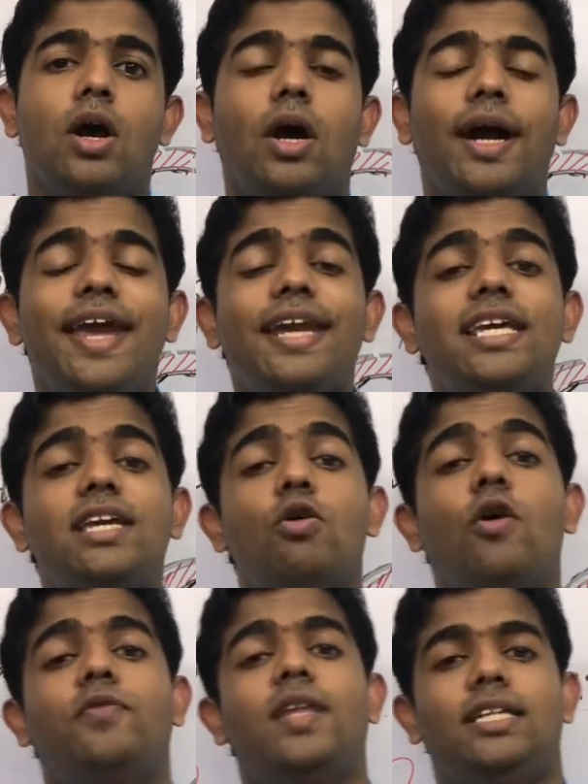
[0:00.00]
any
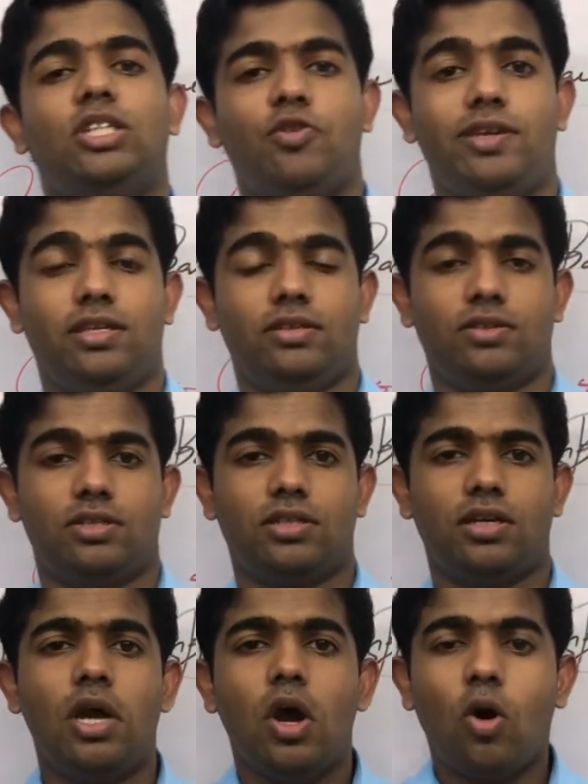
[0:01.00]
of the things
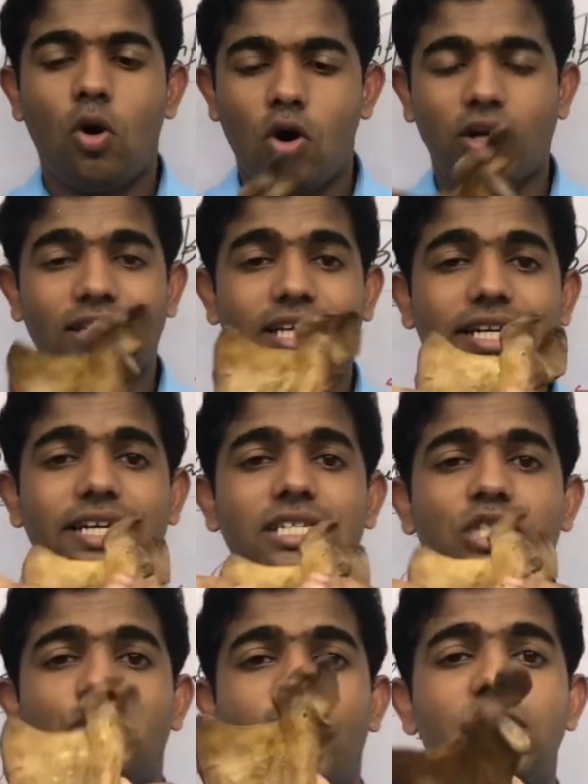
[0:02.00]
or there is
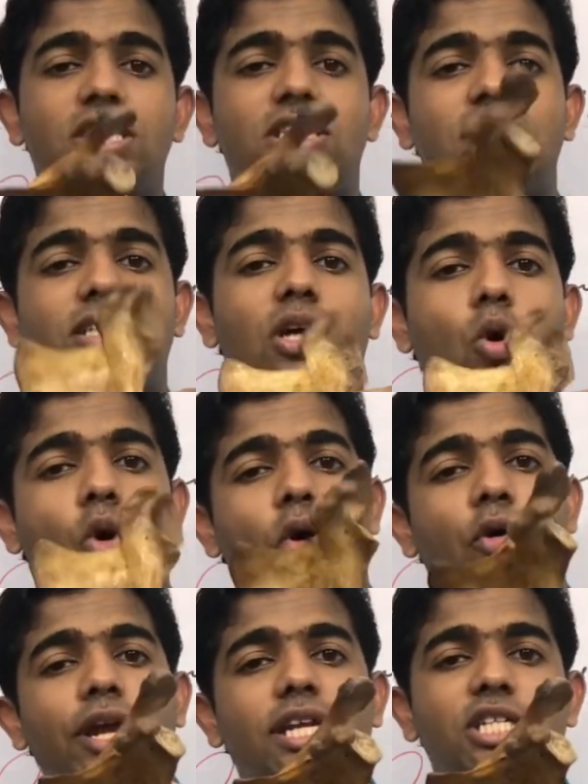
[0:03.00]
changes in the
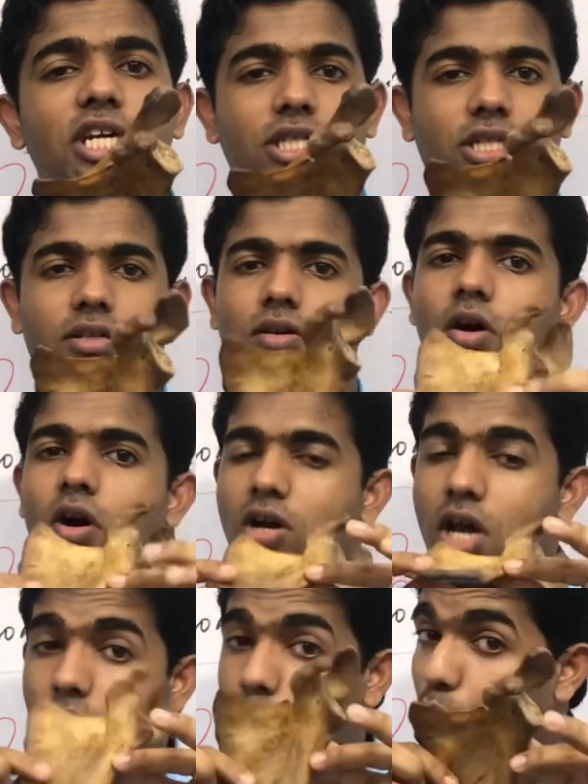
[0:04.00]
orientation or
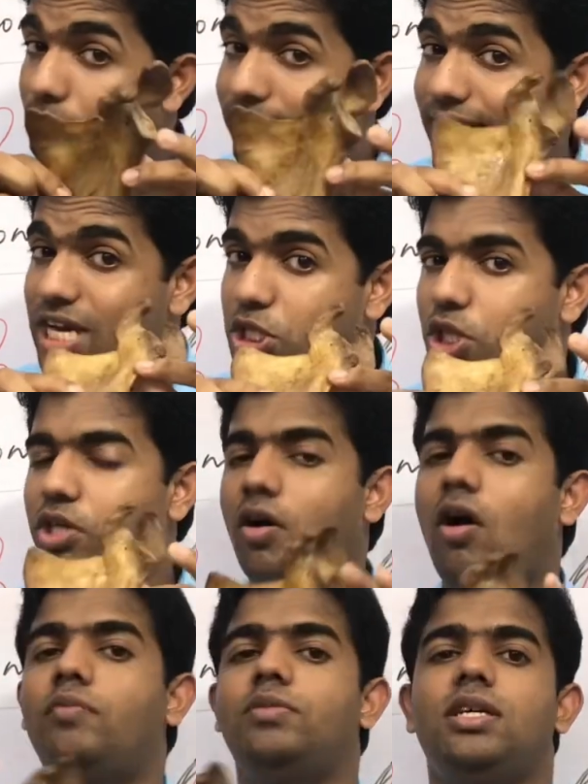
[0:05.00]
rotation
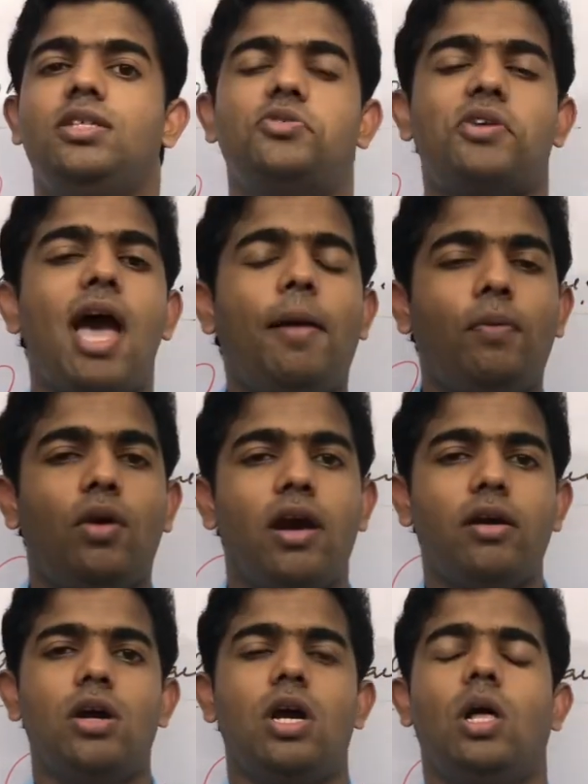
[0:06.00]
of the
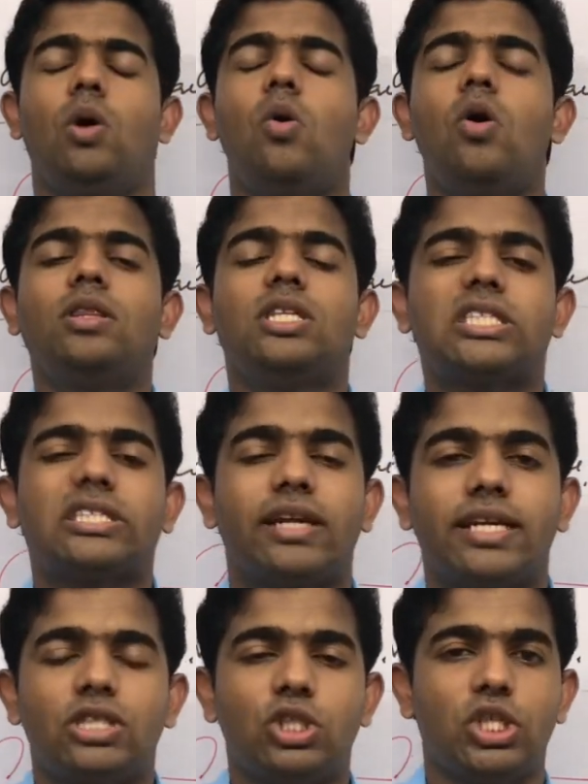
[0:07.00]
scapula all these
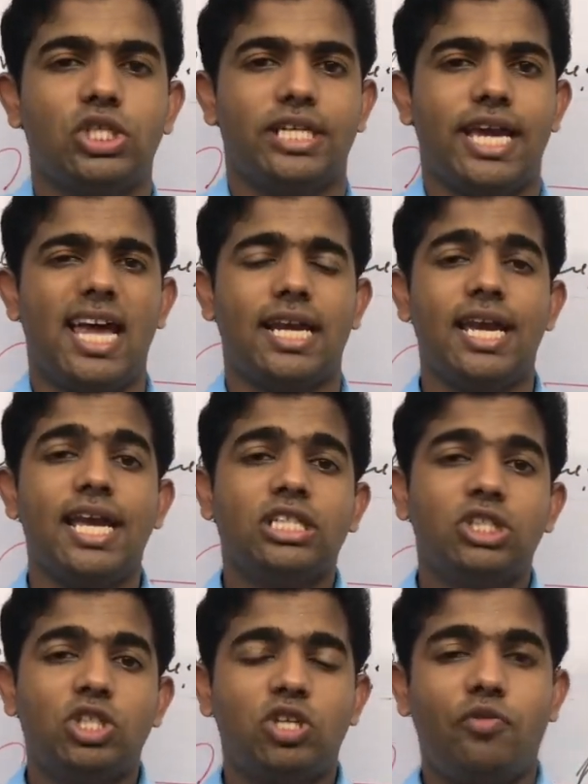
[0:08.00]
structures can
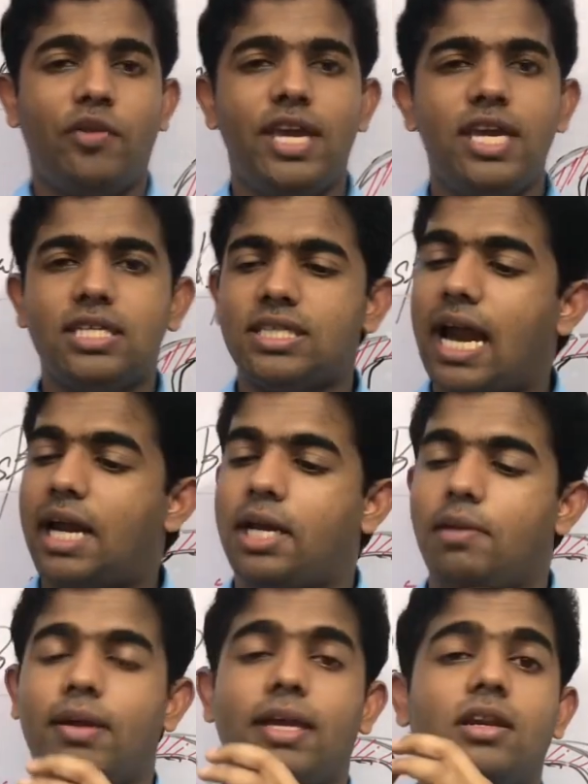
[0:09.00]
decrease
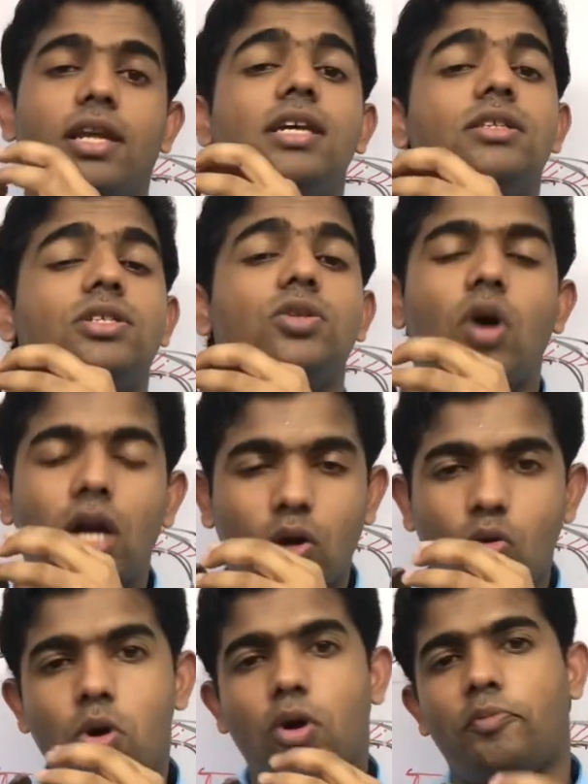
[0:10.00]
ultimately this
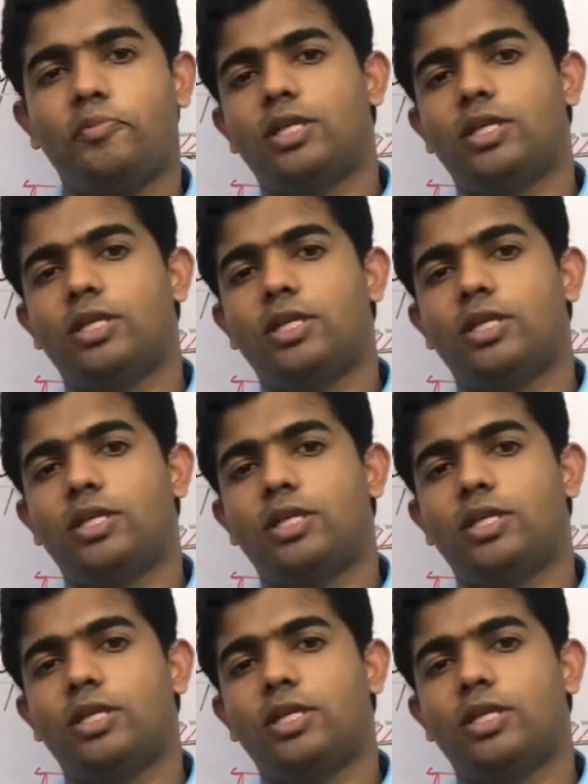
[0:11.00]
korakov